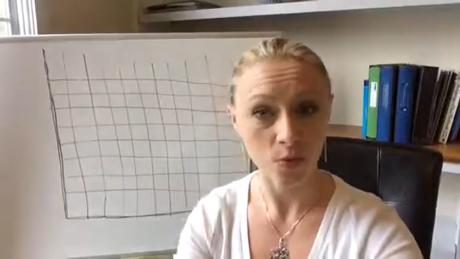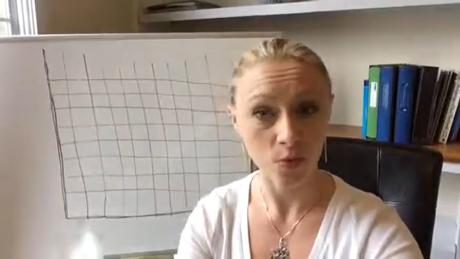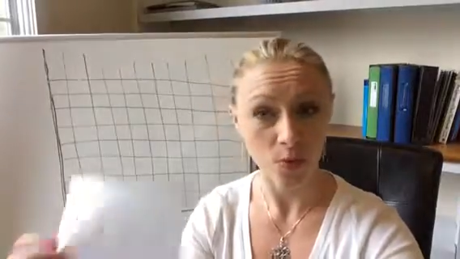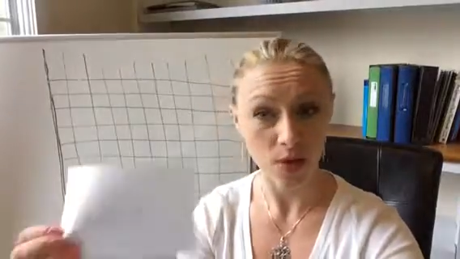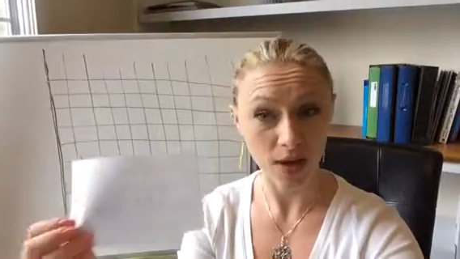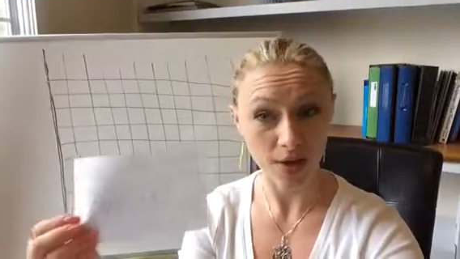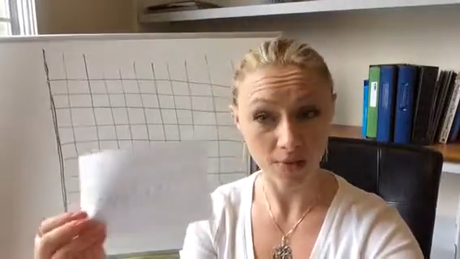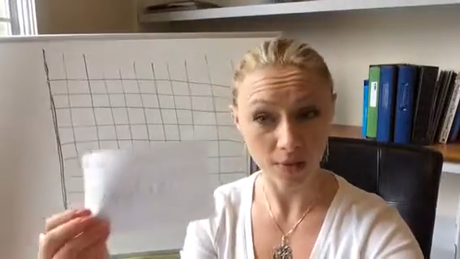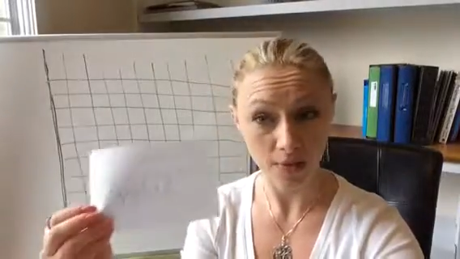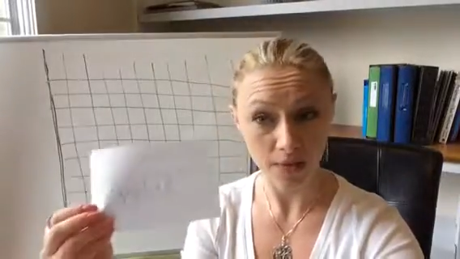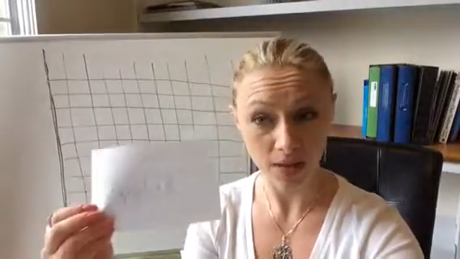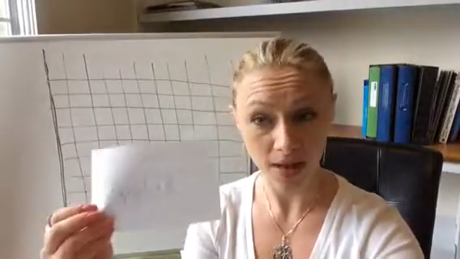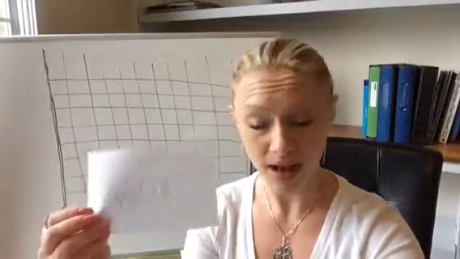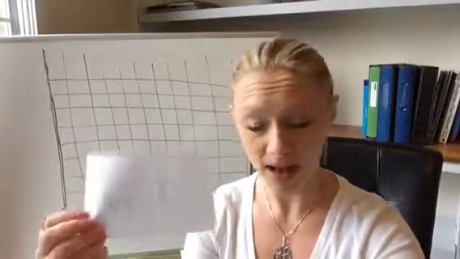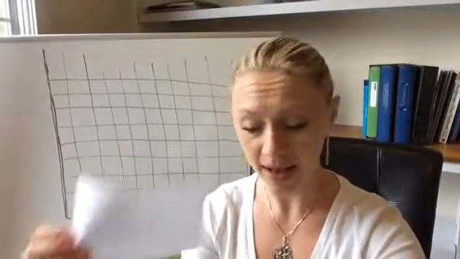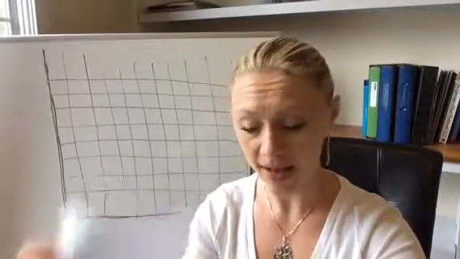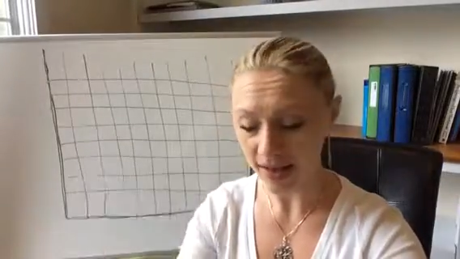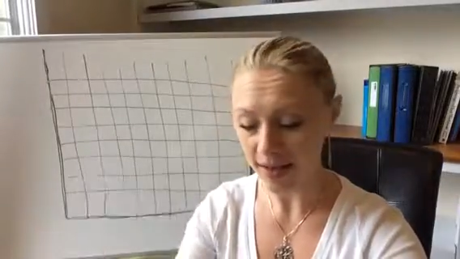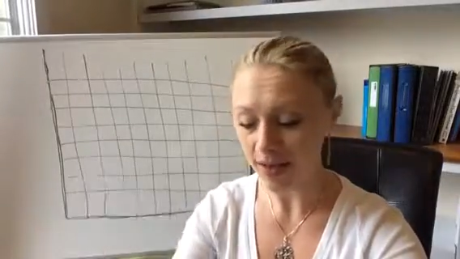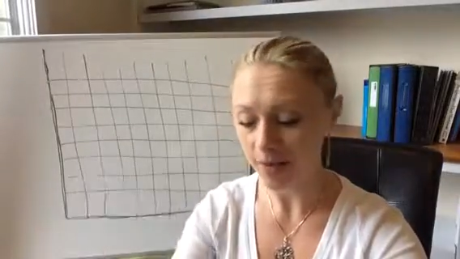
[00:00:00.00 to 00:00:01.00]
We have
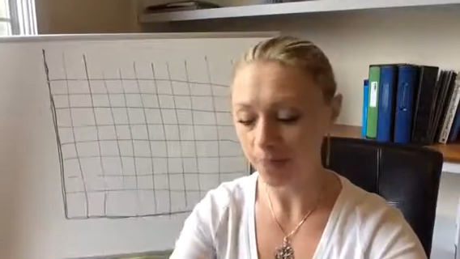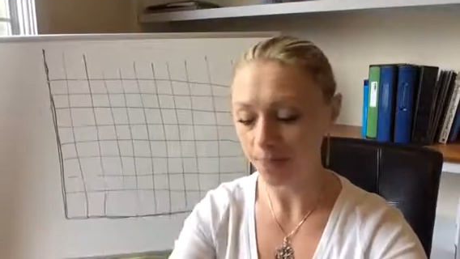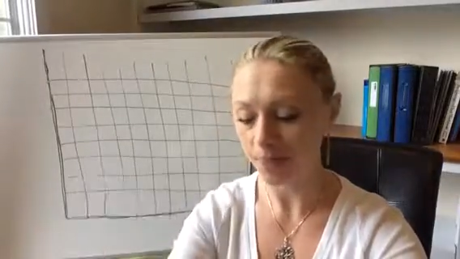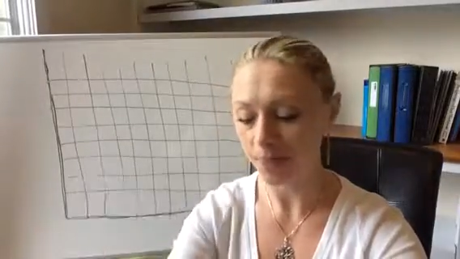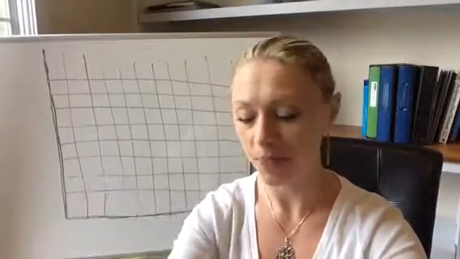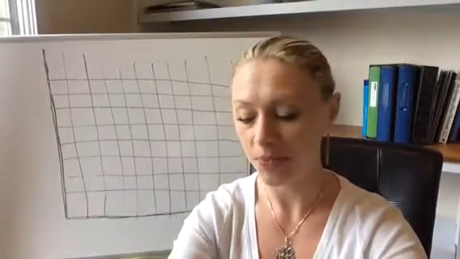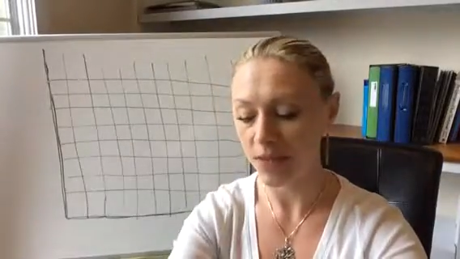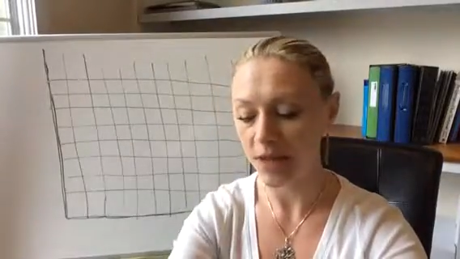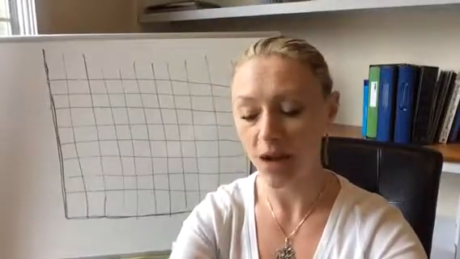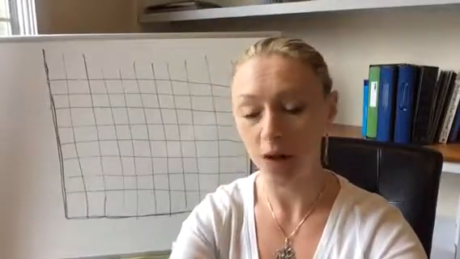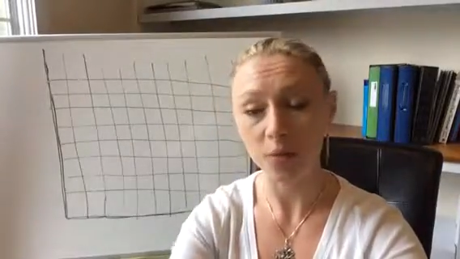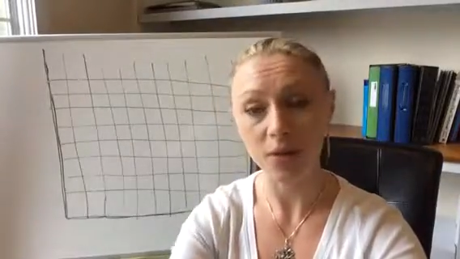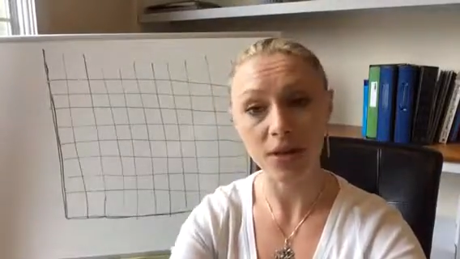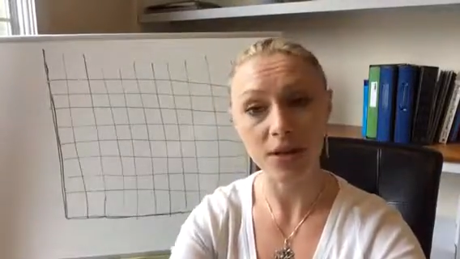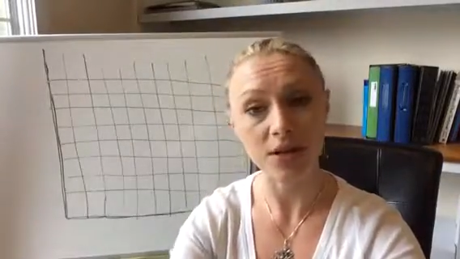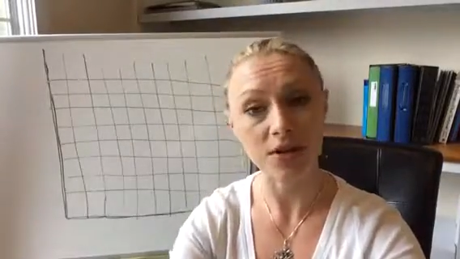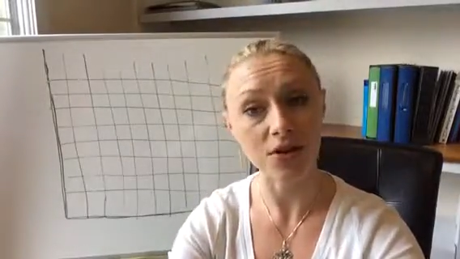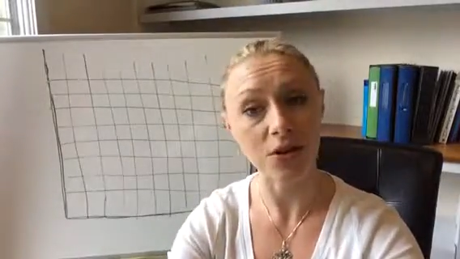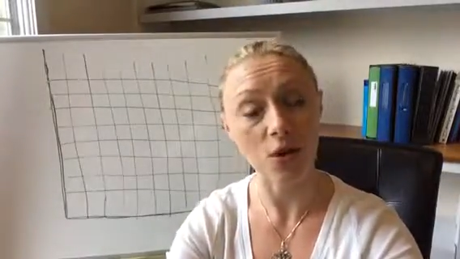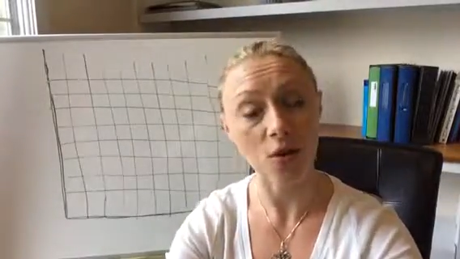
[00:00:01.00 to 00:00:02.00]
applied. Now we
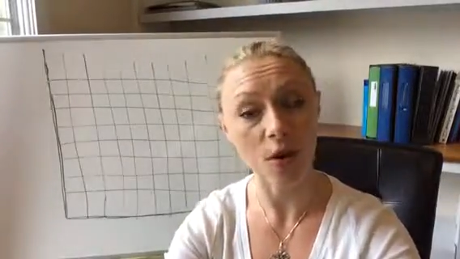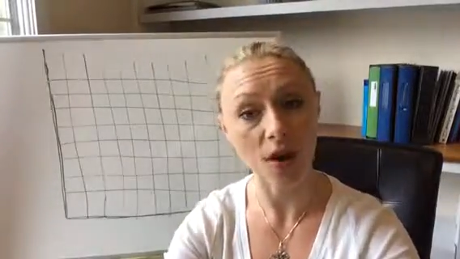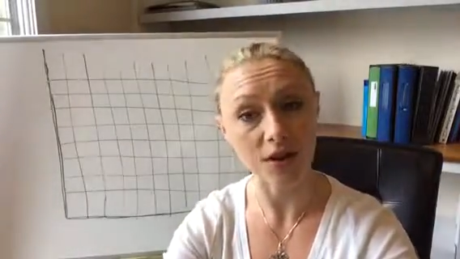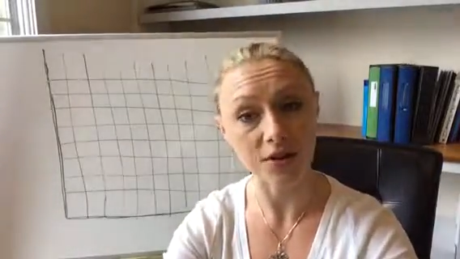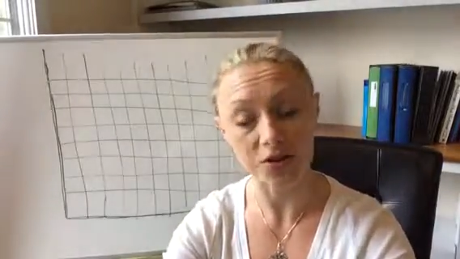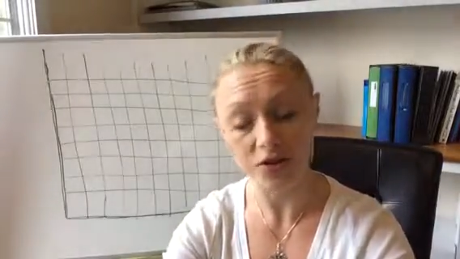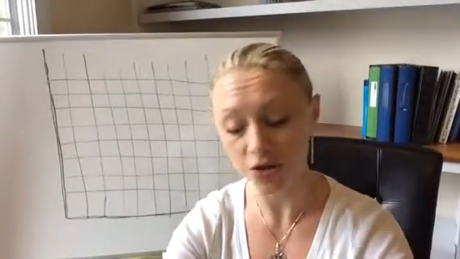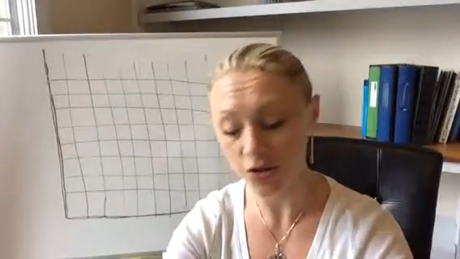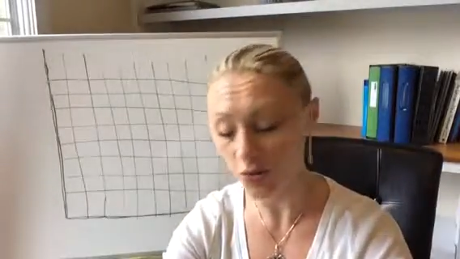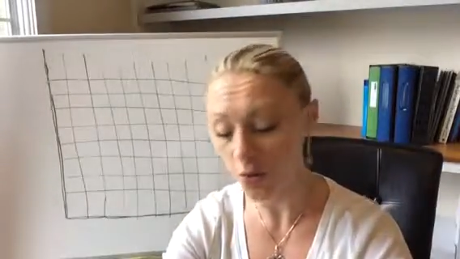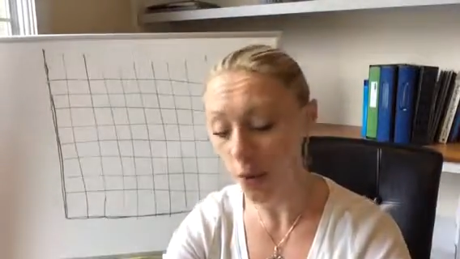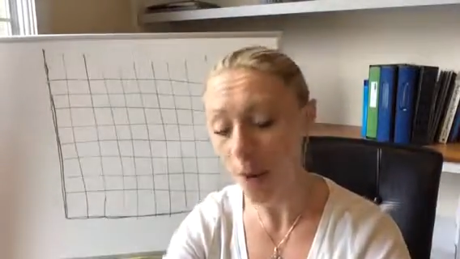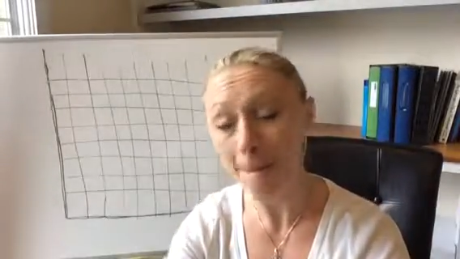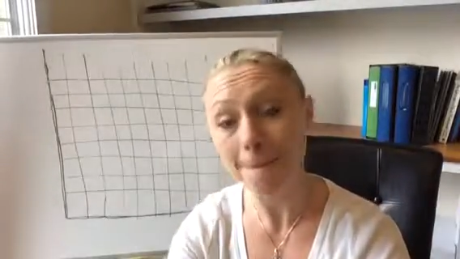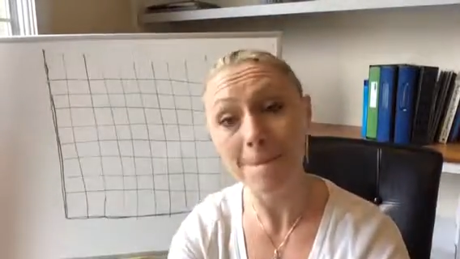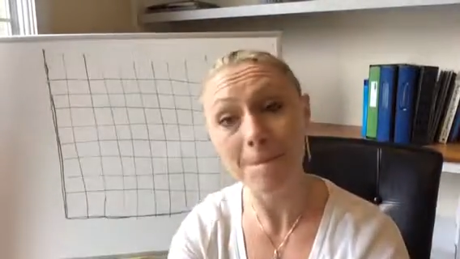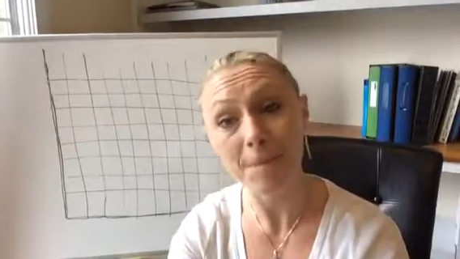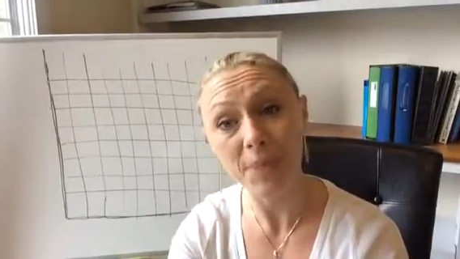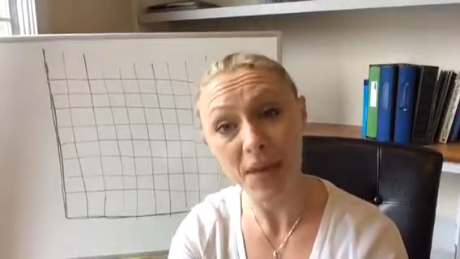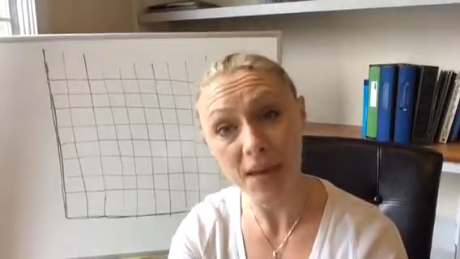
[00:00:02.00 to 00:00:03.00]
need to go on to
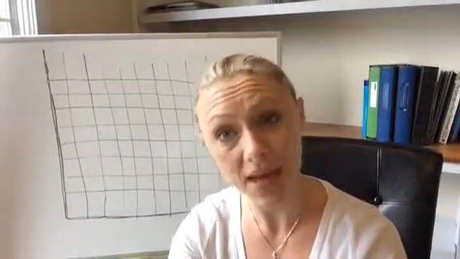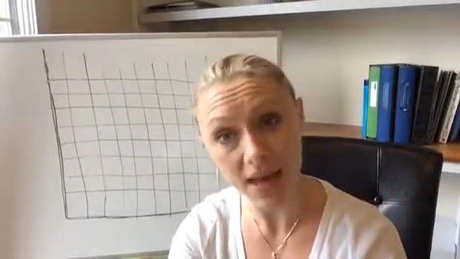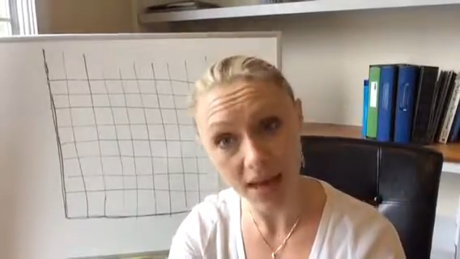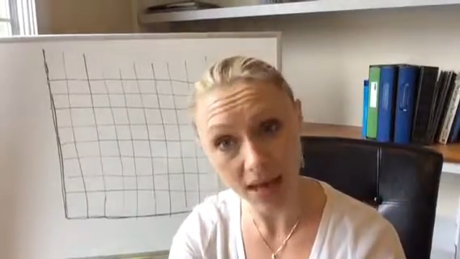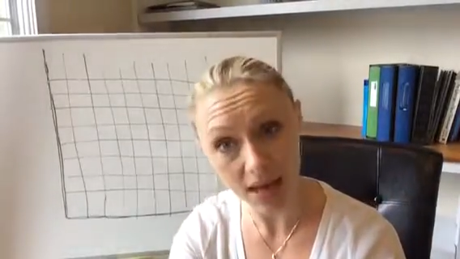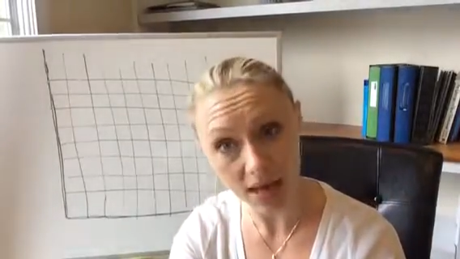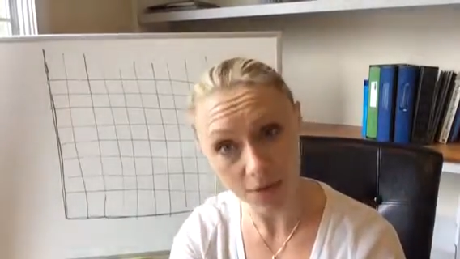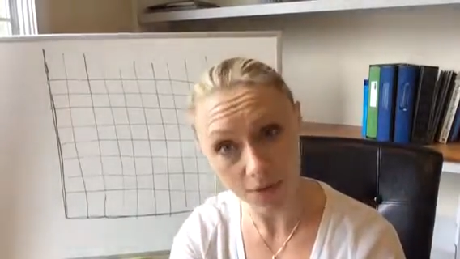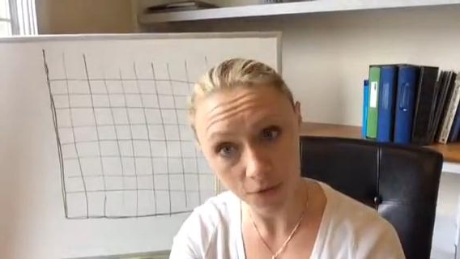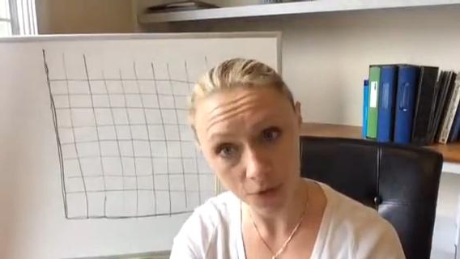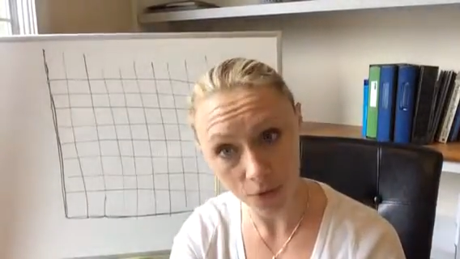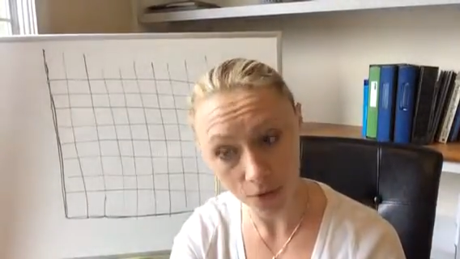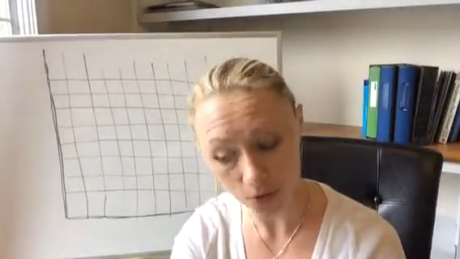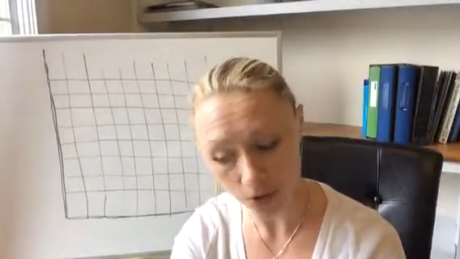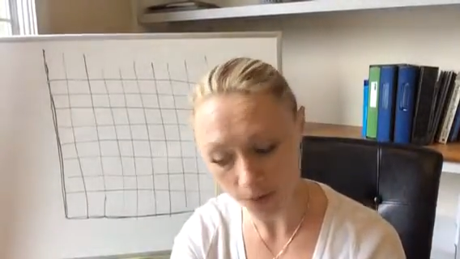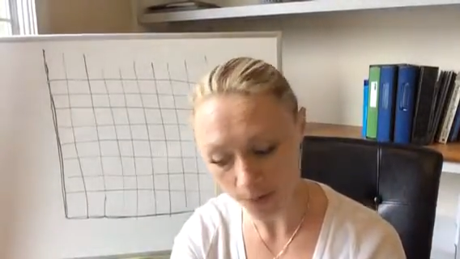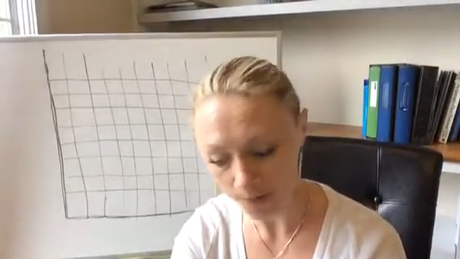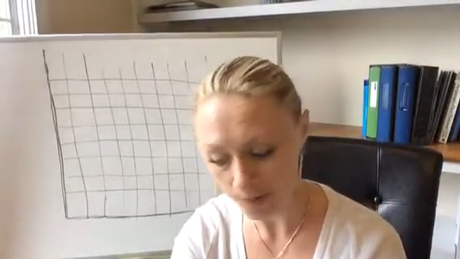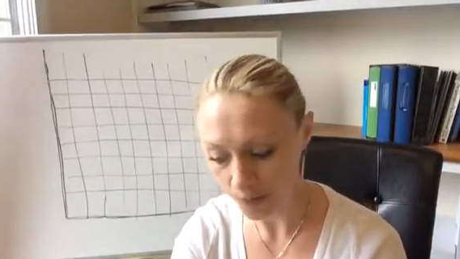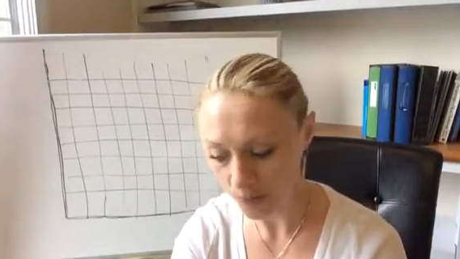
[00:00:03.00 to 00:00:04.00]

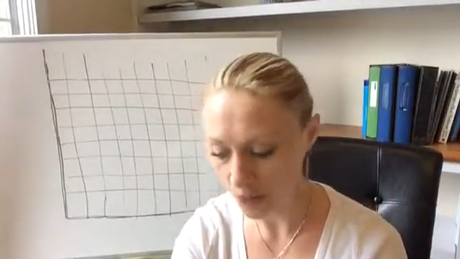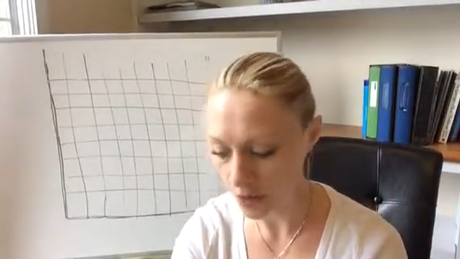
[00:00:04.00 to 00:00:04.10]
behavioral.